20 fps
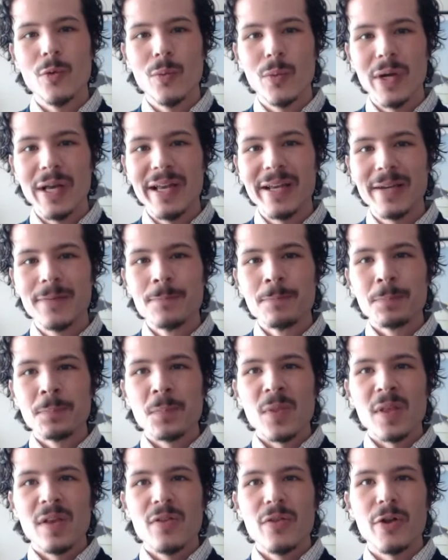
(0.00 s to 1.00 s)
away.
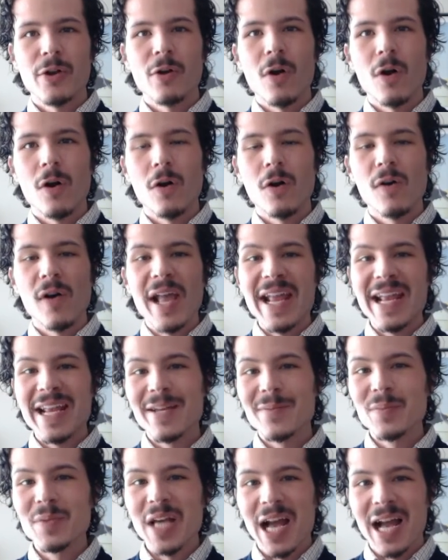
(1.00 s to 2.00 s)
They're all
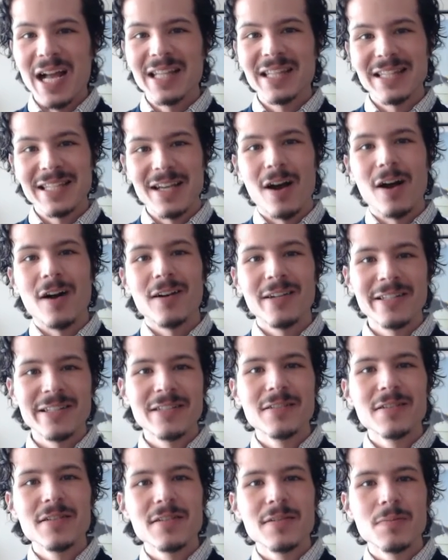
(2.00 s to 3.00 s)
aimed at the
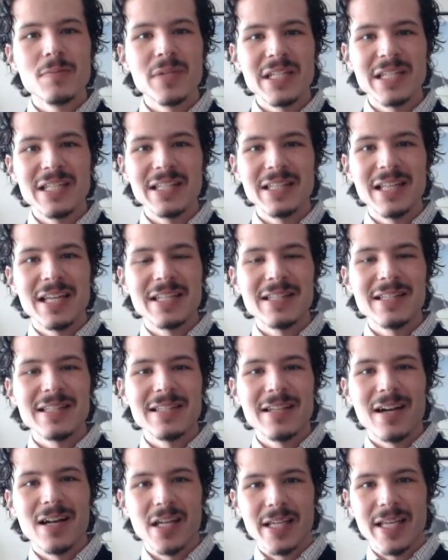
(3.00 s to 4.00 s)
audience, meaning that it's
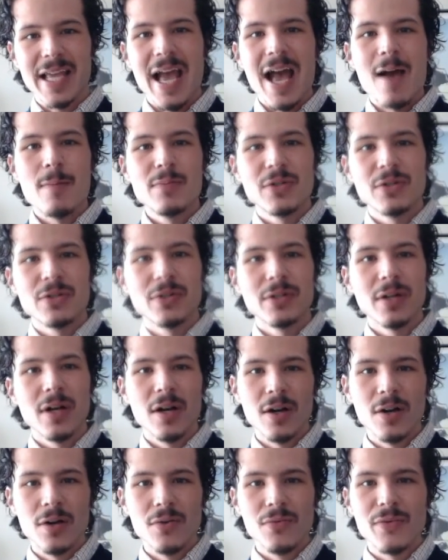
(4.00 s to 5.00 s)
not a capture
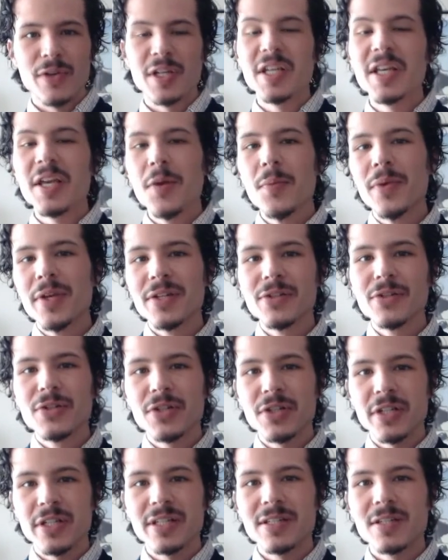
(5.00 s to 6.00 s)
of an
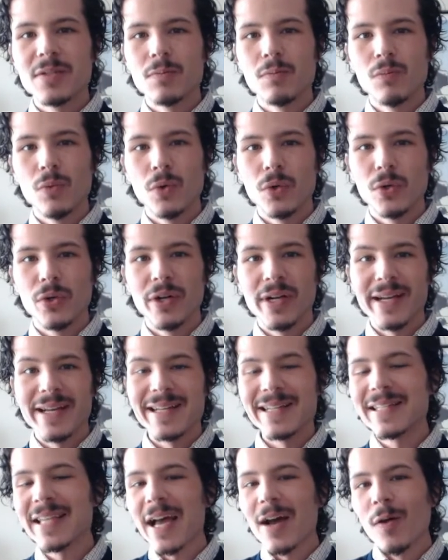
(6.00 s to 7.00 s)
image, it's more
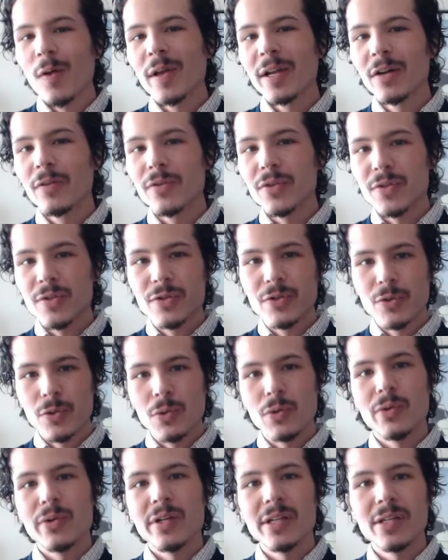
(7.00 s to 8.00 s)
a telling of a
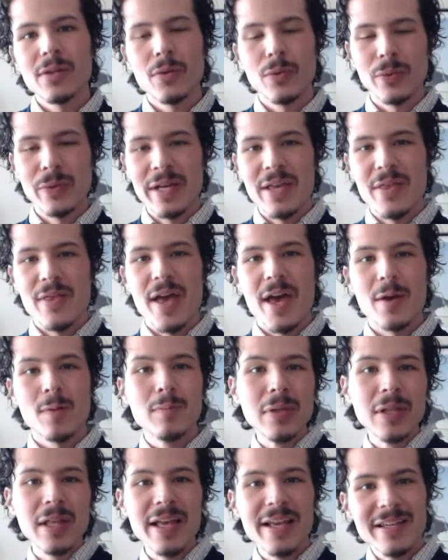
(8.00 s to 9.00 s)
story, the way that a
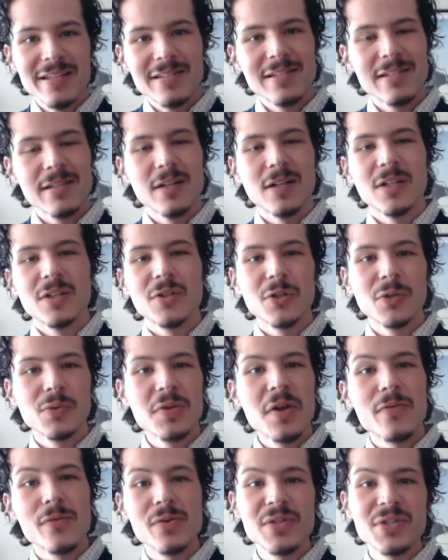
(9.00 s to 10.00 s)
play is done. You
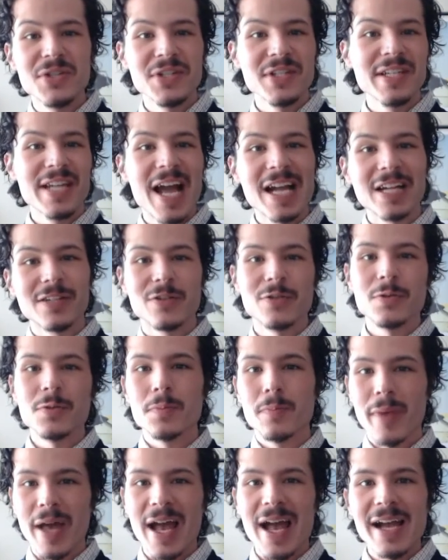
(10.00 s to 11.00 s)
never see an actor's
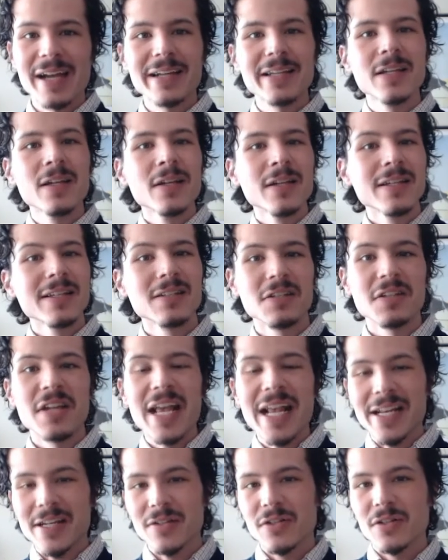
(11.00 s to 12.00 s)
back. In
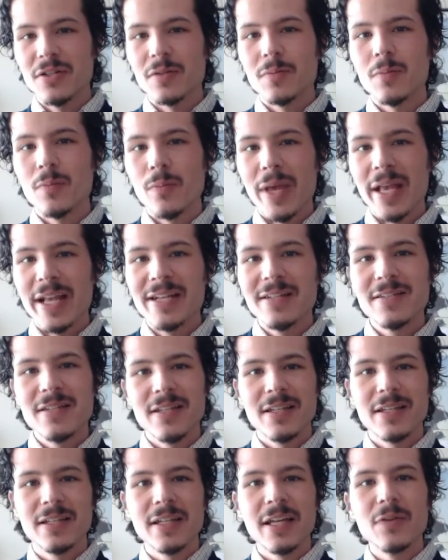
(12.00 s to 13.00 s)
ancient
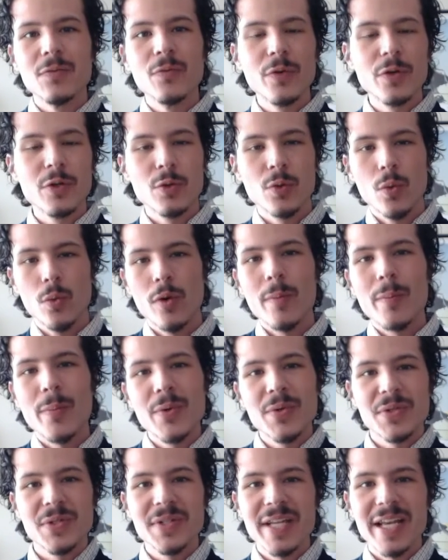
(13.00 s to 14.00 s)
painting and visual
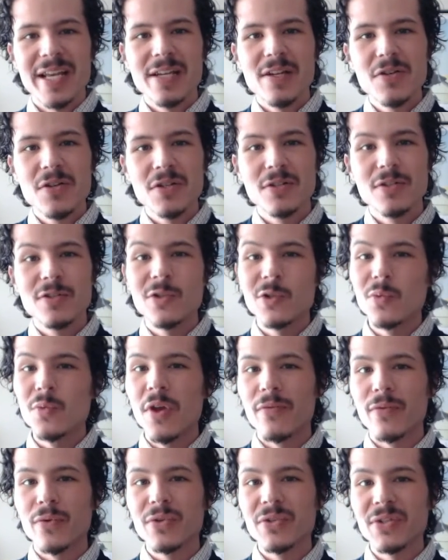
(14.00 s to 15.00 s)
representations, you
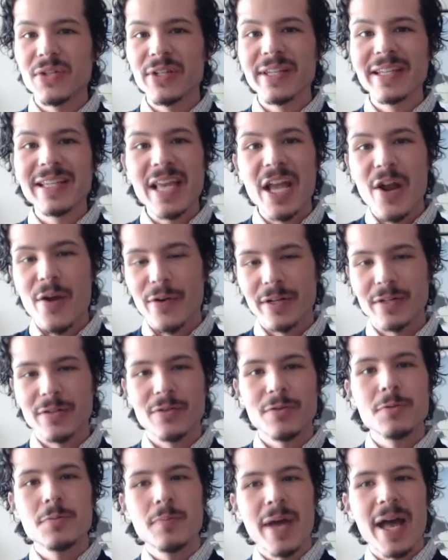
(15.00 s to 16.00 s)
never see a
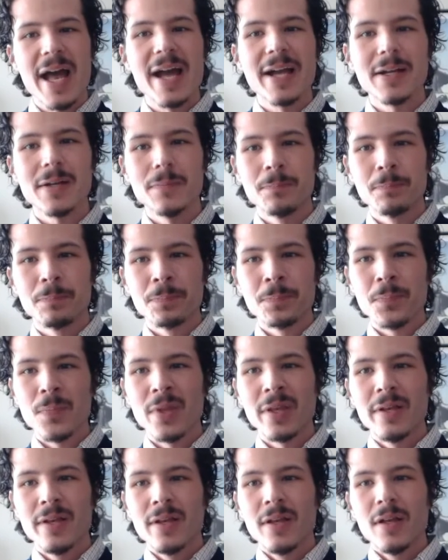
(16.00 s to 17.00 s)
character's back.
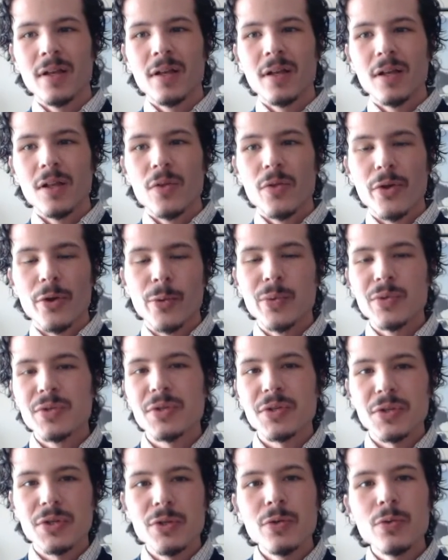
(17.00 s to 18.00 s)
There
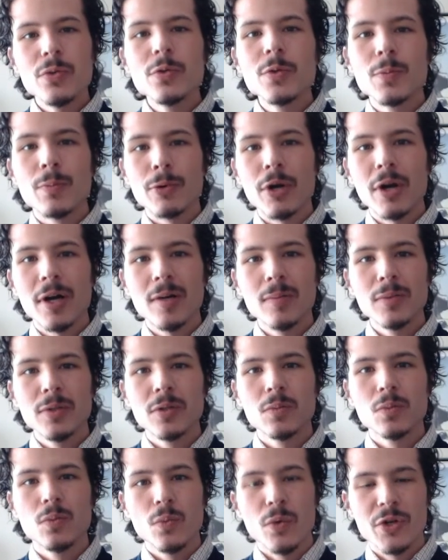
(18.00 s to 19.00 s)
was a huge
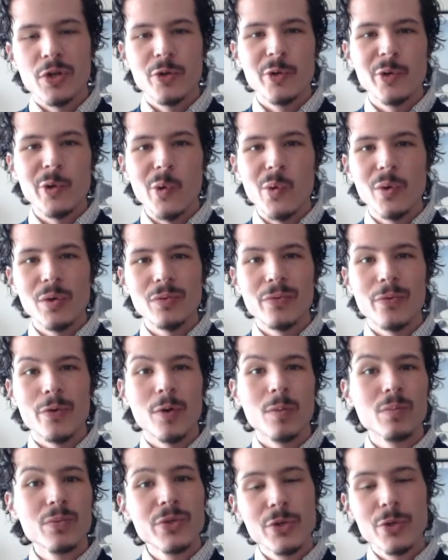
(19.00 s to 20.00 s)
problem when you're going
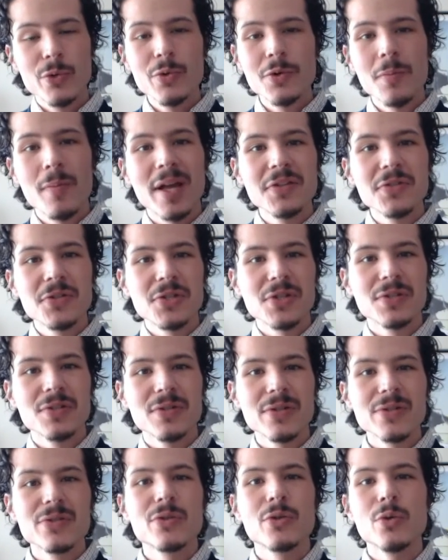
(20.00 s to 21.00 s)
from 2
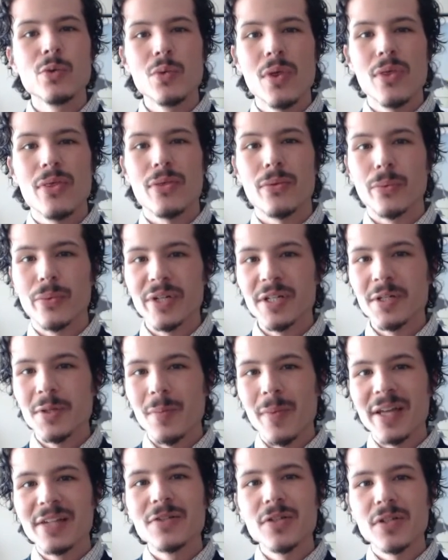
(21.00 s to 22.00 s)
dimensions to 3
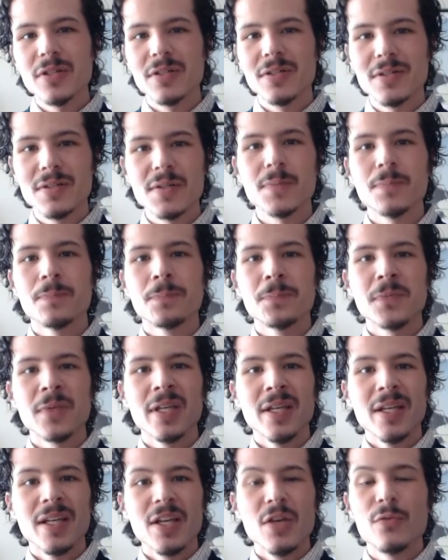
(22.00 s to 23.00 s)
dimensions.
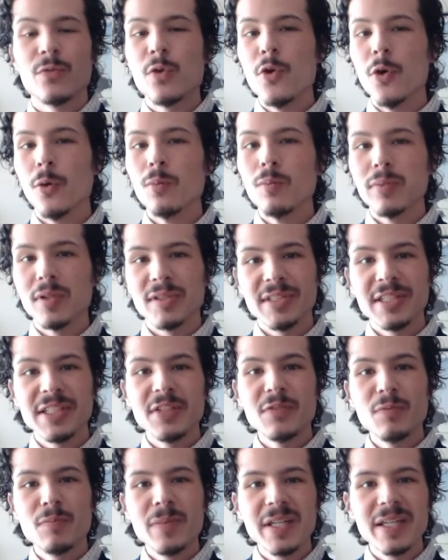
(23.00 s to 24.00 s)
If you don't
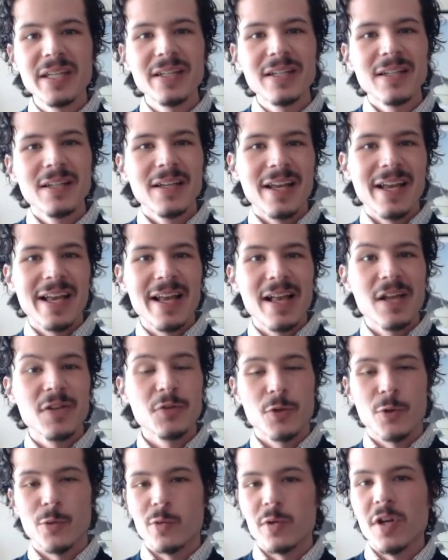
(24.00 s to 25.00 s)
believe me and
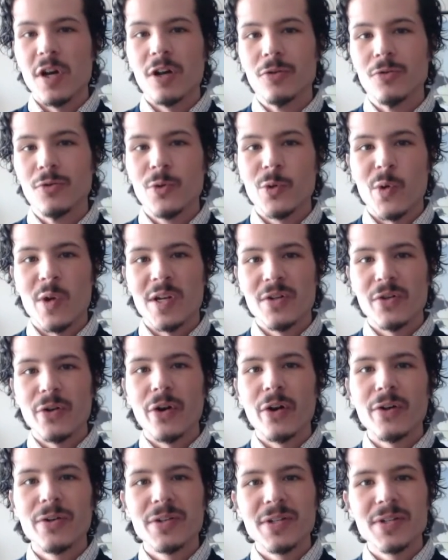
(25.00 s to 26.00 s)
you're an untrained
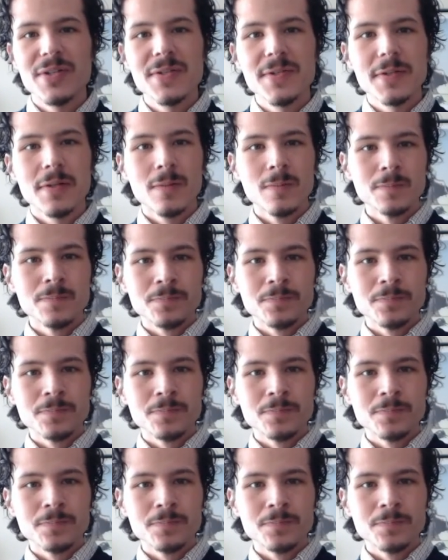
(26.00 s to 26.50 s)
artist,